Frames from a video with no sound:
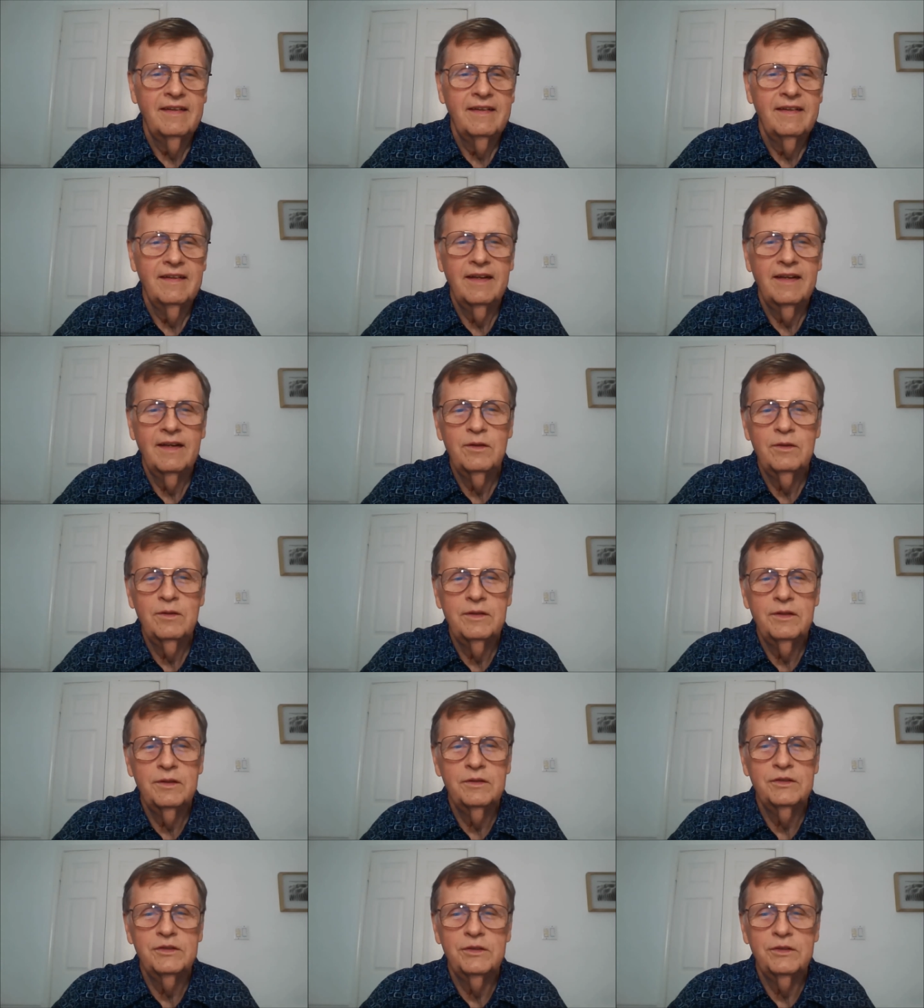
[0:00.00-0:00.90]
Hello
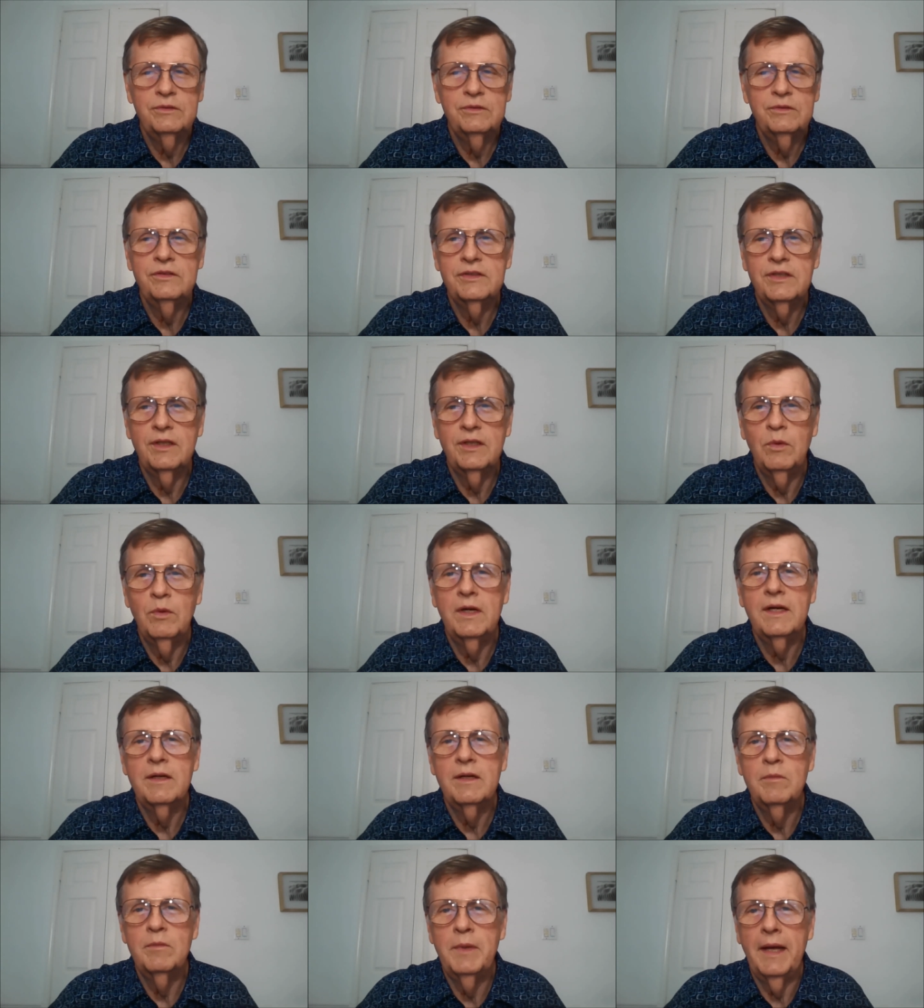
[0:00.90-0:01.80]
dear students and
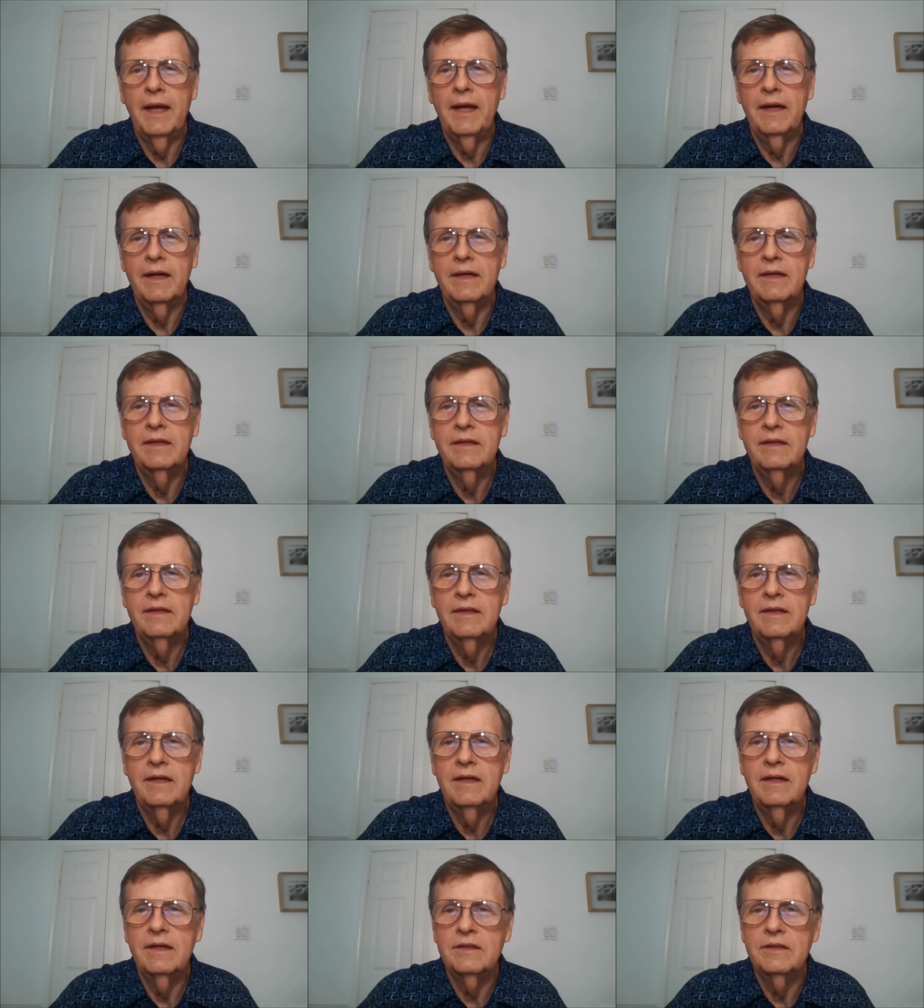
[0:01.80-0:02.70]
welcome back.
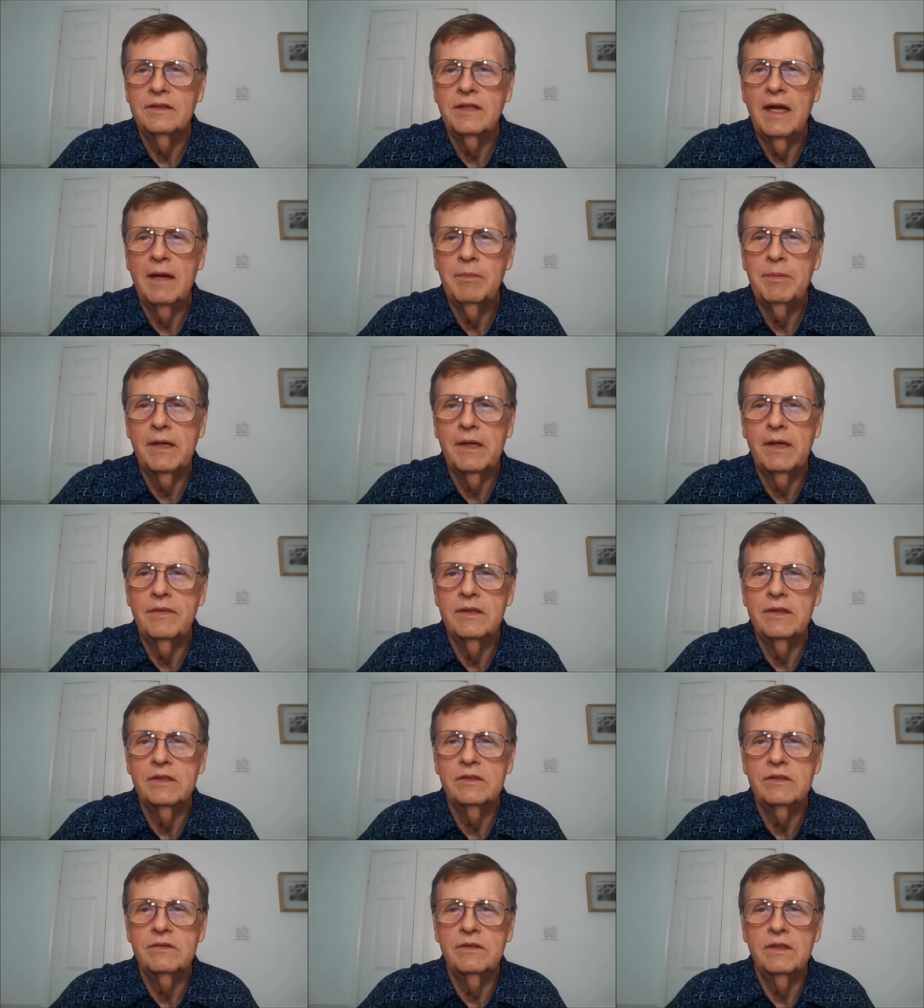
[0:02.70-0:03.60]
Our topic in
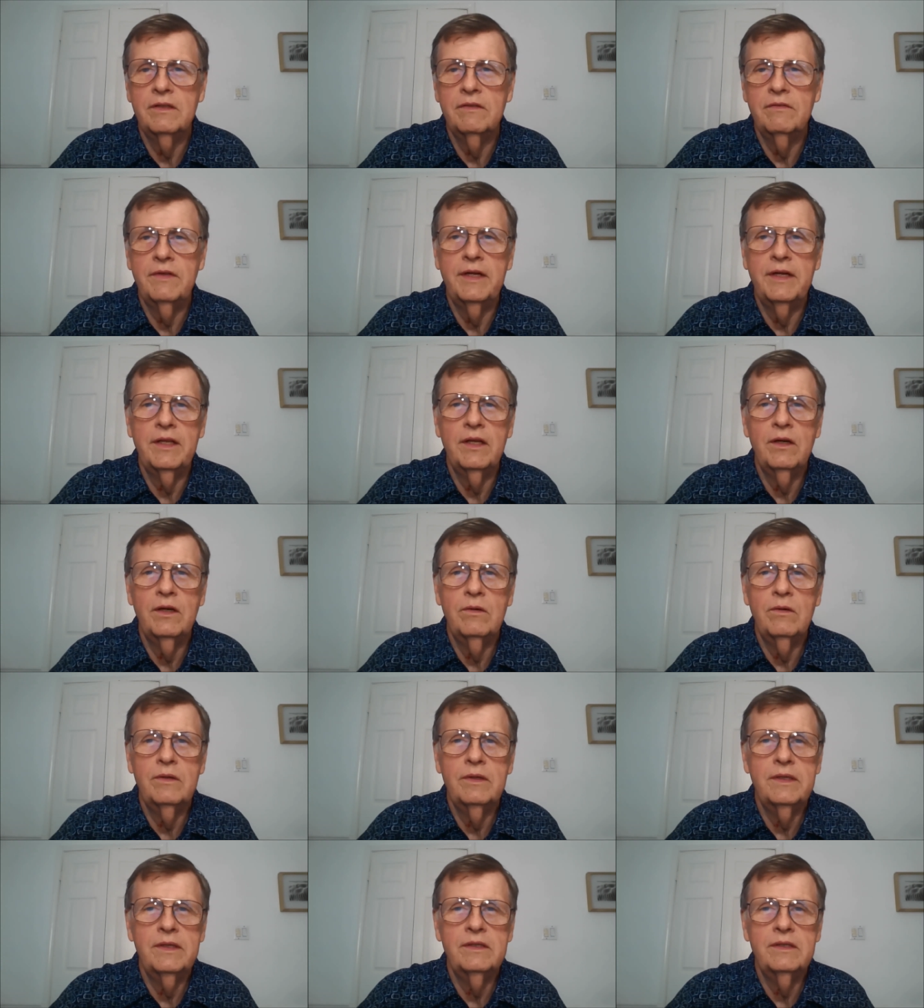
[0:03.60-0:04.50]
this
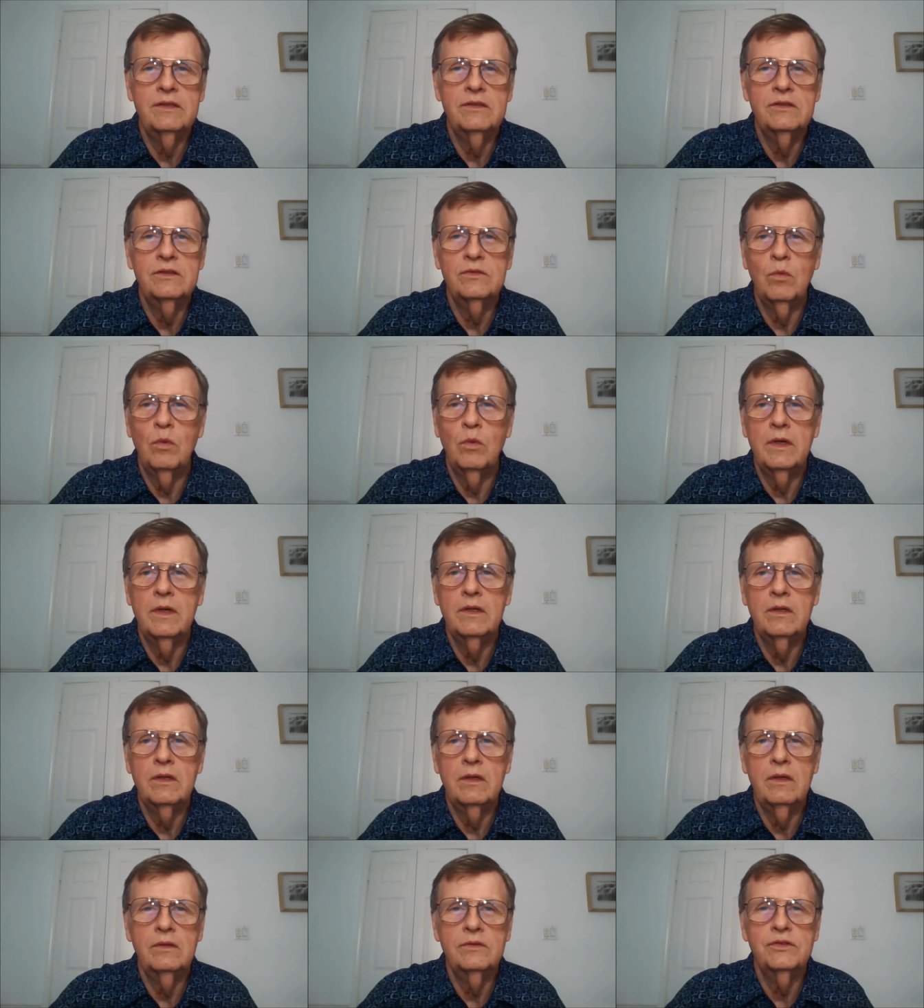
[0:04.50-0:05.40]
video is one
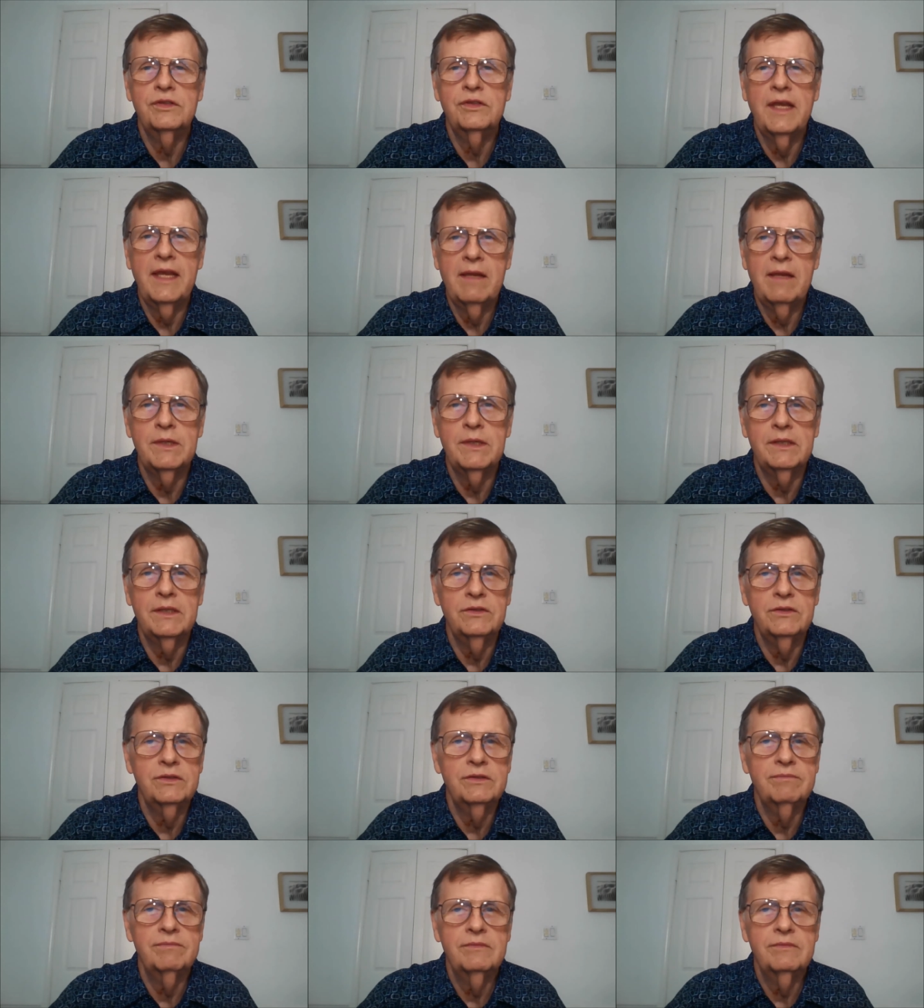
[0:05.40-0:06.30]
called
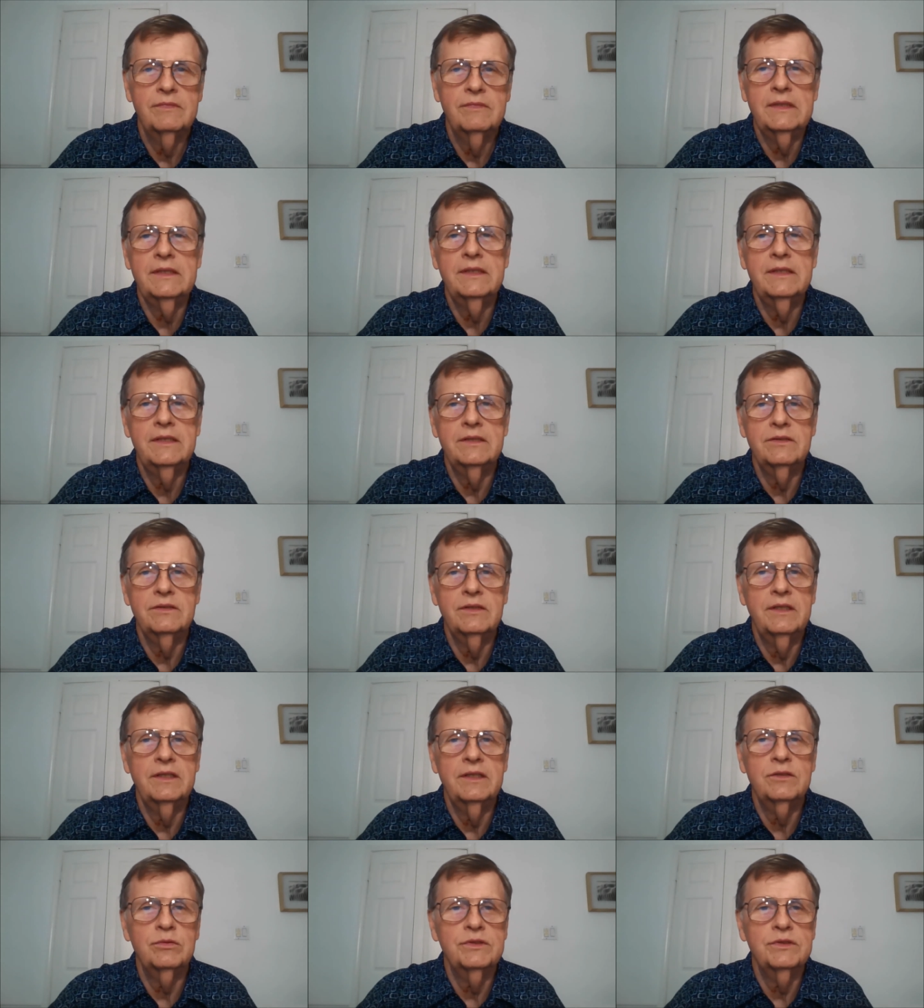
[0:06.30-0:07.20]
schemas. Yes, an
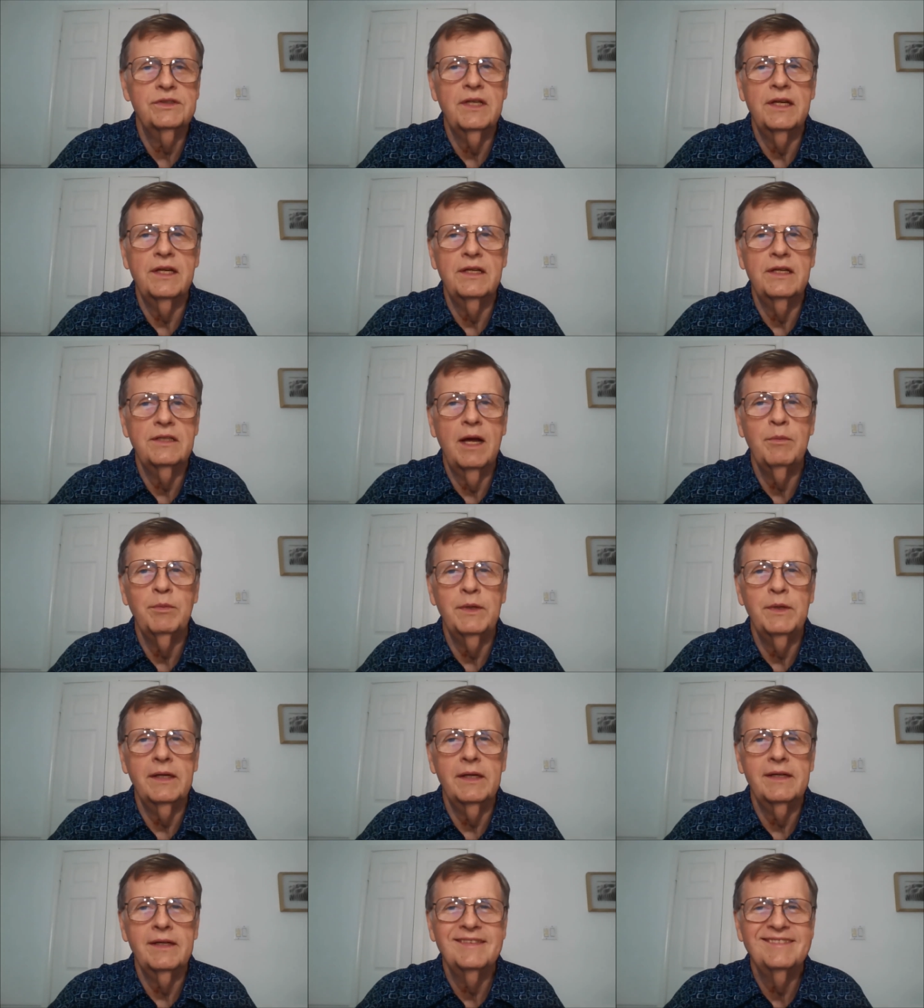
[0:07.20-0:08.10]
interesting topic.